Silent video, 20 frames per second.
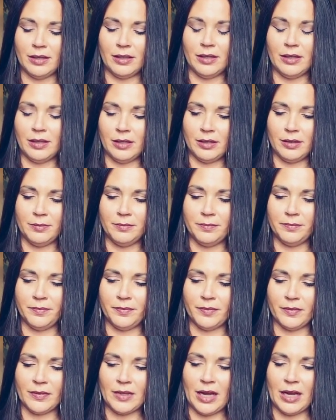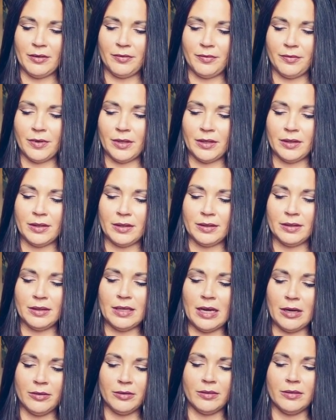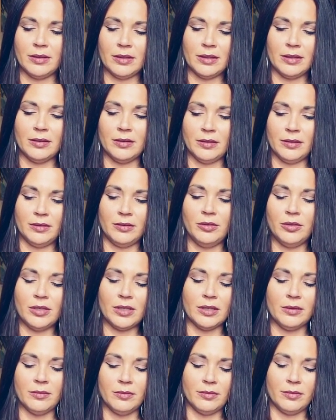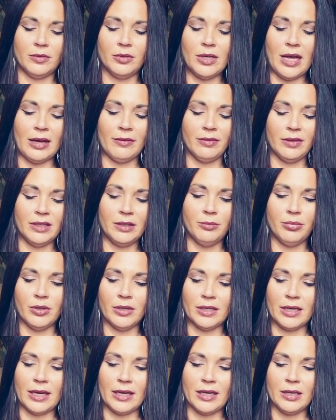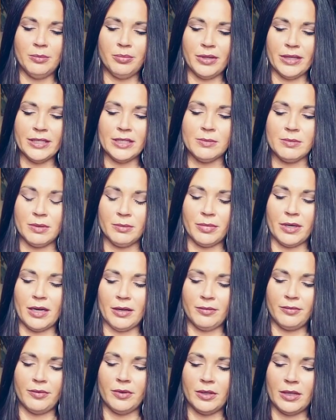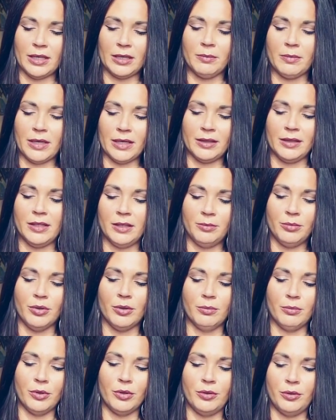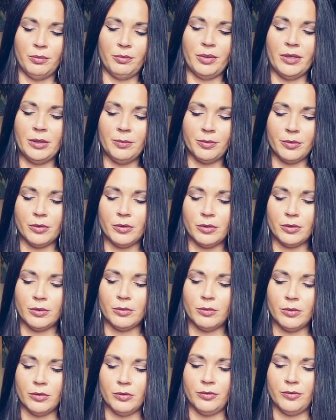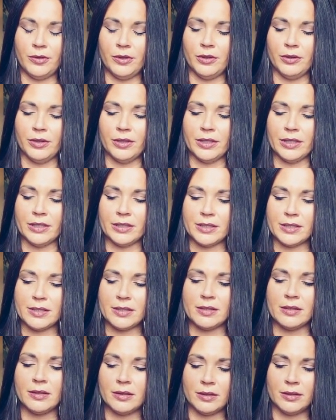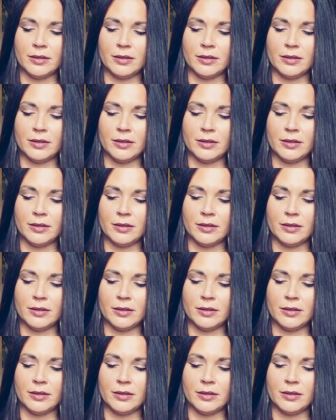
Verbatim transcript: um, I feel now you can you have Libra in any placement, but I feel like my Libra moon people will feel this